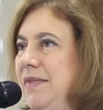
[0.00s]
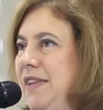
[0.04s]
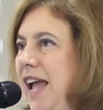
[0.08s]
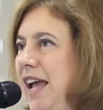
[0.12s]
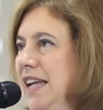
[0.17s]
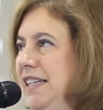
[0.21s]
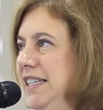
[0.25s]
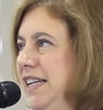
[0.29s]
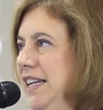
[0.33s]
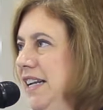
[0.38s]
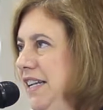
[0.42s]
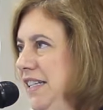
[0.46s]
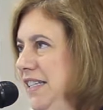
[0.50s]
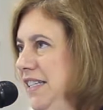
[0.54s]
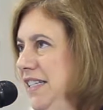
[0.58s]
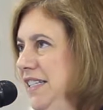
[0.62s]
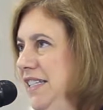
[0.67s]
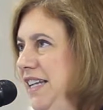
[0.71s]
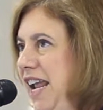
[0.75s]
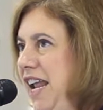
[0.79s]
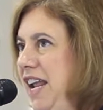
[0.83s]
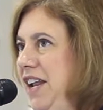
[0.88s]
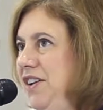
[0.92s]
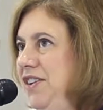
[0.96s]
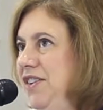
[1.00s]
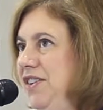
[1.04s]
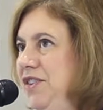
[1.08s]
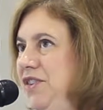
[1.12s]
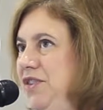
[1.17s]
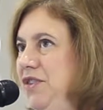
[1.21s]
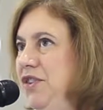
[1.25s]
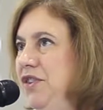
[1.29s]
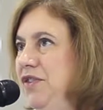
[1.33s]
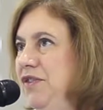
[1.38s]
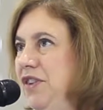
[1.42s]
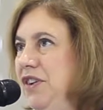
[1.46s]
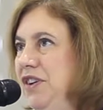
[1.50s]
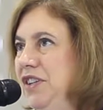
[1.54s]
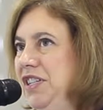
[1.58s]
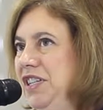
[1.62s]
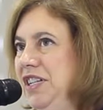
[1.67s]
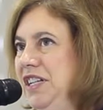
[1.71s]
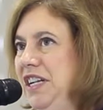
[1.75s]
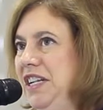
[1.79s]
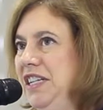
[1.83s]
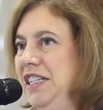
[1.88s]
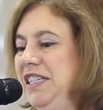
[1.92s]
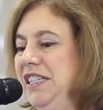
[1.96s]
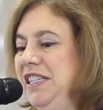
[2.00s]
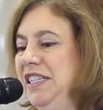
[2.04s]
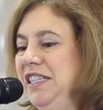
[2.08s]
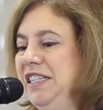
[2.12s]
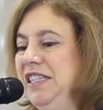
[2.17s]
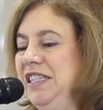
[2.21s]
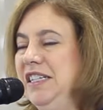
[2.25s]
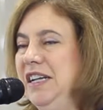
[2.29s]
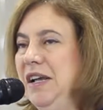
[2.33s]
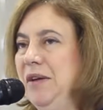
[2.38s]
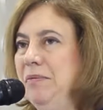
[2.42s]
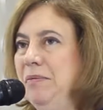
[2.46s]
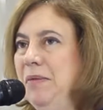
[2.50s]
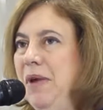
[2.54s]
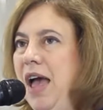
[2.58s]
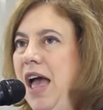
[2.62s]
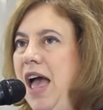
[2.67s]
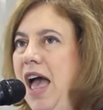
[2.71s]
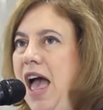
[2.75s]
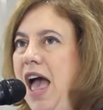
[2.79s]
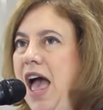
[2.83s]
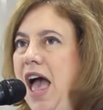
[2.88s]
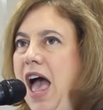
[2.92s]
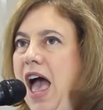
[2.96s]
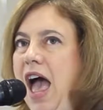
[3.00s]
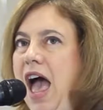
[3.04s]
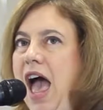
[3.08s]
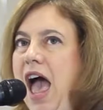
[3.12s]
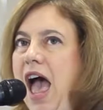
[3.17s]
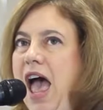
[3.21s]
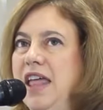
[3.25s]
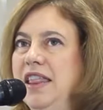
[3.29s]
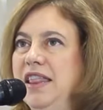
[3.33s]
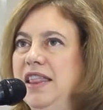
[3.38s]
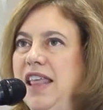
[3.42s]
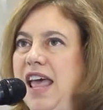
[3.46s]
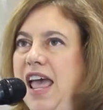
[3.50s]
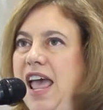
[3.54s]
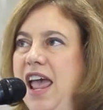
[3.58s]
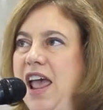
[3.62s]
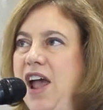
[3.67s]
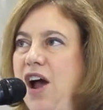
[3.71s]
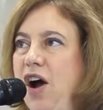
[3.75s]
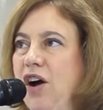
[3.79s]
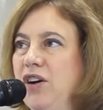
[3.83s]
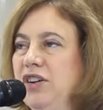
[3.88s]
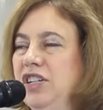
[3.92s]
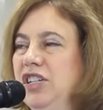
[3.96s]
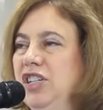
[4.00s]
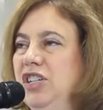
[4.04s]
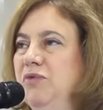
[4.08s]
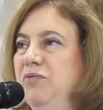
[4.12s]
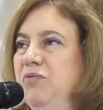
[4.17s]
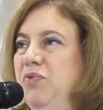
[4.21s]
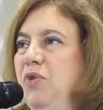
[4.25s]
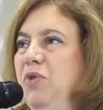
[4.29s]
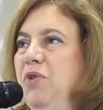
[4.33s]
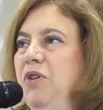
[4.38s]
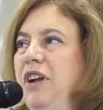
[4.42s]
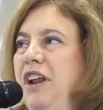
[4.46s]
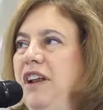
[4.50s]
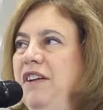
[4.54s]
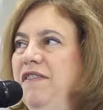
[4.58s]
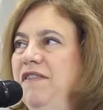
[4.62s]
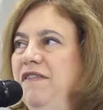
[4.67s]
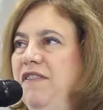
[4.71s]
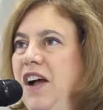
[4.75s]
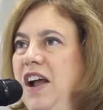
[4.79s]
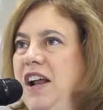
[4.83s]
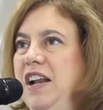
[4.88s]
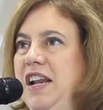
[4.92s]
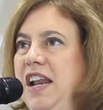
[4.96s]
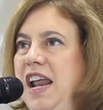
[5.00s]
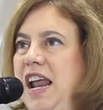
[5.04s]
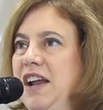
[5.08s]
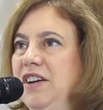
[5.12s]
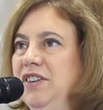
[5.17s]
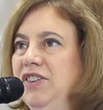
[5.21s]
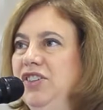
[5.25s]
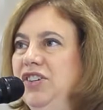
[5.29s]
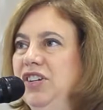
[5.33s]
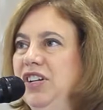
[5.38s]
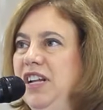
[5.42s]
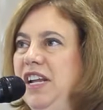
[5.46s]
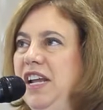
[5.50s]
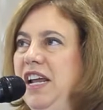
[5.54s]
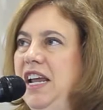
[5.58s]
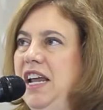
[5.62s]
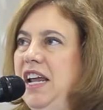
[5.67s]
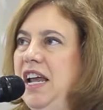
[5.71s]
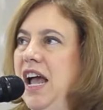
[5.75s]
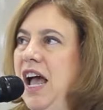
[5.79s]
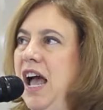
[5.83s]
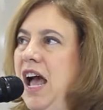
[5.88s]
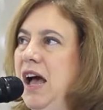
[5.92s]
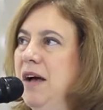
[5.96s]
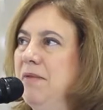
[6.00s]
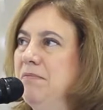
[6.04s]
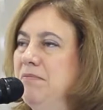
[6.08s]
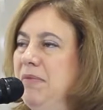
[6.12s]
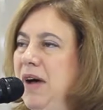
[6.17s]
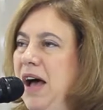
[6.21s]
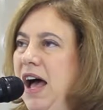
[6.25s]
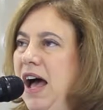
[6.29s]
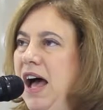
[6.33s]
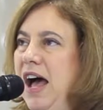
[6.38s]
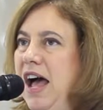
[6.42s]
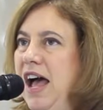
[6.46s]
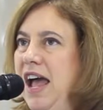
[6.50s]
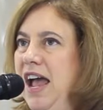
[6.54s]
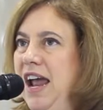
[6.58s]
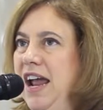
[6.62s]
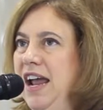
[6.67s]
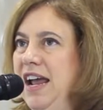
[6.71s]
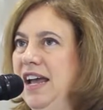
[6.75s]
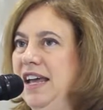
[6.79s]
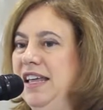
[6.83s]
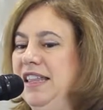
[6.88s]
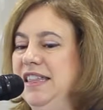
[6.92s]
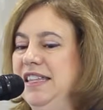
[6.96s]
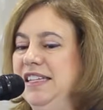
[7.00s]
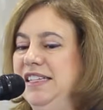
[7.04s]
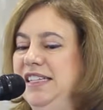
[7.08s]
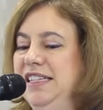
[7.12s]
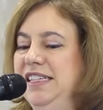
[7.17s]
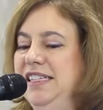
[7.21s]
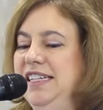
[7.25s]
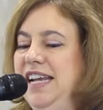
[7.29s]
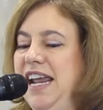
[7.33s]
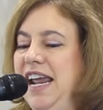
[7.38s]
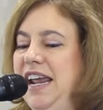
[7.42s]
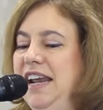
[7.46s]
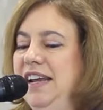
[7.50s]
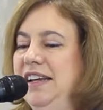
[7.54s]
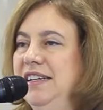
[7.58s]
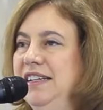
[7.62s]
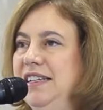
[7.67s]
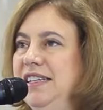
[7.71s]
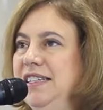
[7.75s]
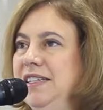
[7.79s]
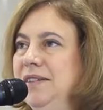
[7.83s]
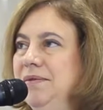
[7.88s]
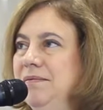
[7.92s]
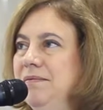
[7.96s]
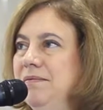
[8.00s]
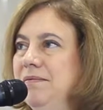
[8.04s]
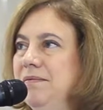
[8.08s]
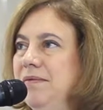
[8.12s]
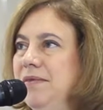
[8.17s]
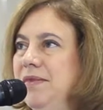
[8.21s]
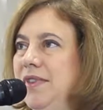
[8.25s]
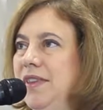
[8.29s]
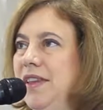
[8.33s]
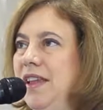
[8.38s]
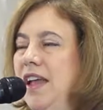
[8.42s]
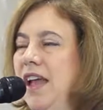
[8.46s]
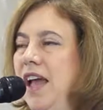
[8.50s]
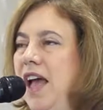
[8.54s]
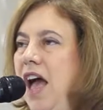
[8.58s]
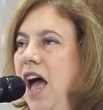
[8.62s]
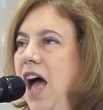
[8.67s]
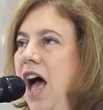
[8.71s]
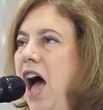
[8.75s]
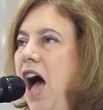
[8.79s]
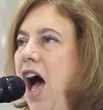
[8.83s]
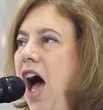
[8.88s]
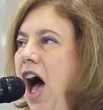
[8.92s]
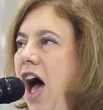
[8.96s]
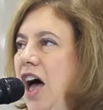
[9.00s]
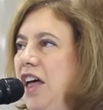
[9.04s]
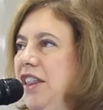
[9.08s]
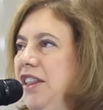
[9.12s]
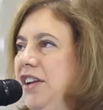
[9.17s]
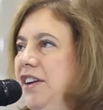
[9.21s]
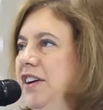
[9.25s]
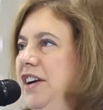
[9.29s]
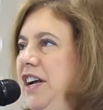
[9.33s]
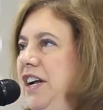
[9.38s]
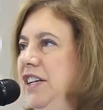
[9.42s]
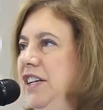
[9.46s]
as in a state university system, and they are supported financially by the states. Other